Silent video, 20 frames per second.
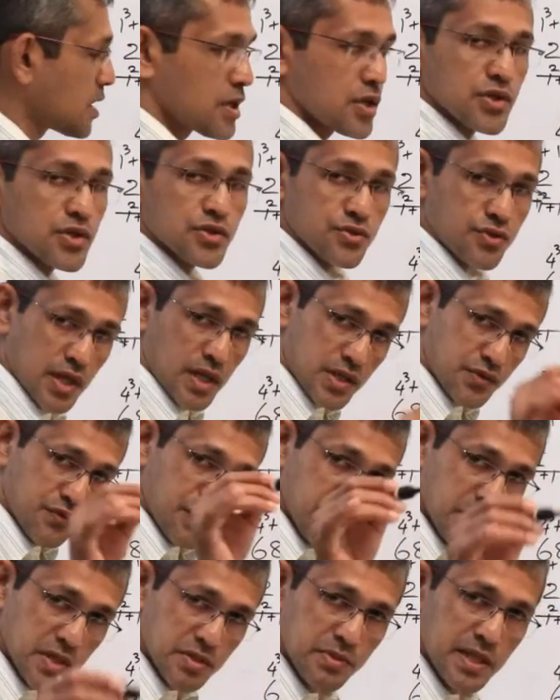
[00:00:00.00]
So next
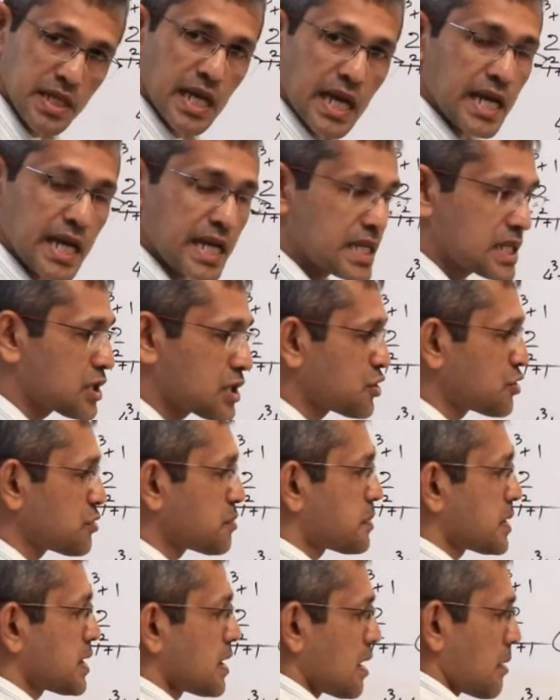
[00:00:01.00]
one must be 8
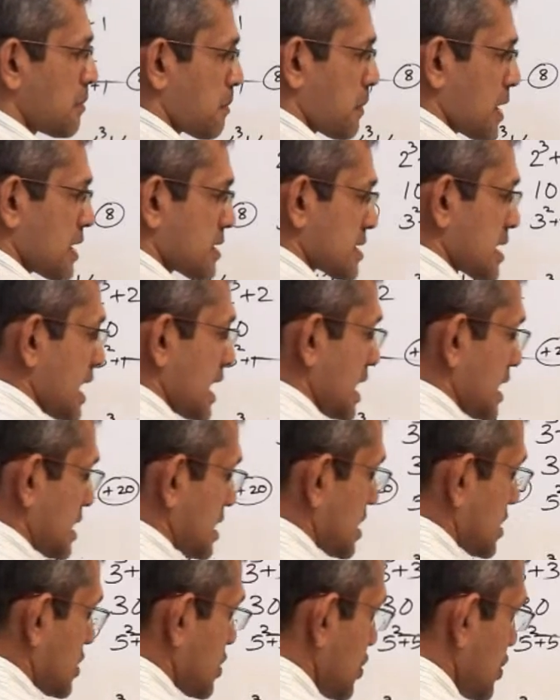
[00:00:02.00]
cube plus
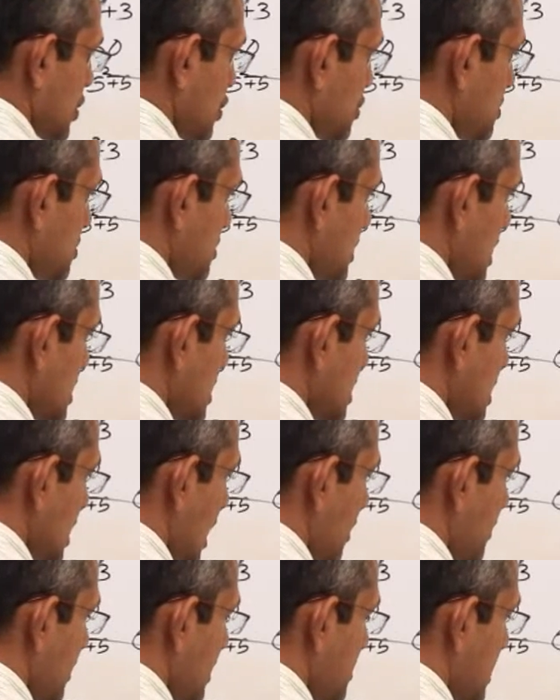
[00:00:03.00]
8. So you must
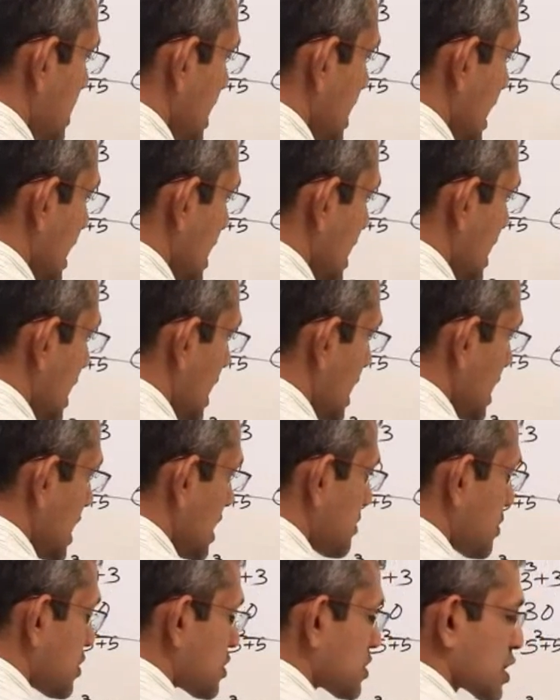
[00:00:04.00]
have a pretty clear idea
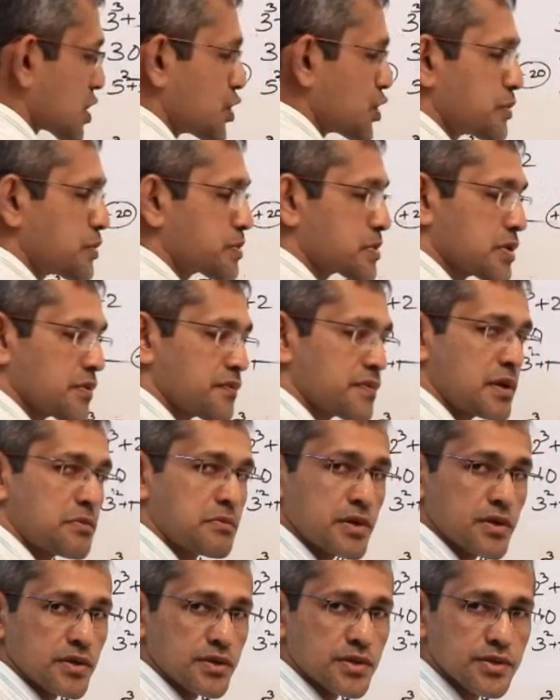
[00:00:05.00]
about the cubes of
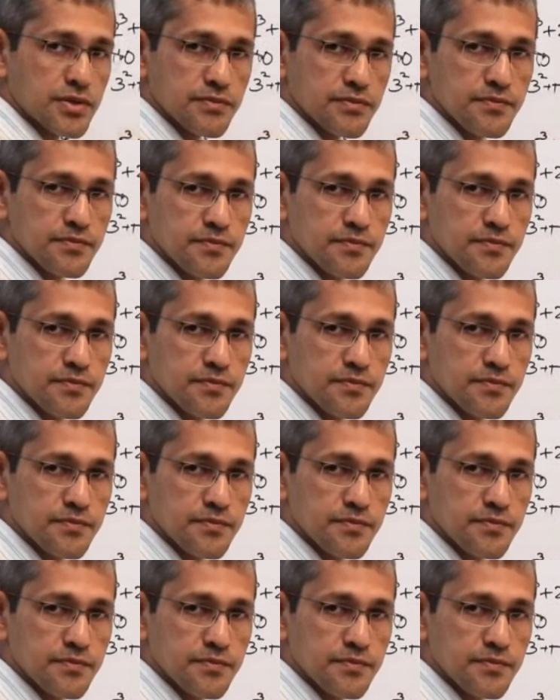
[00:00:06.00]
numbers.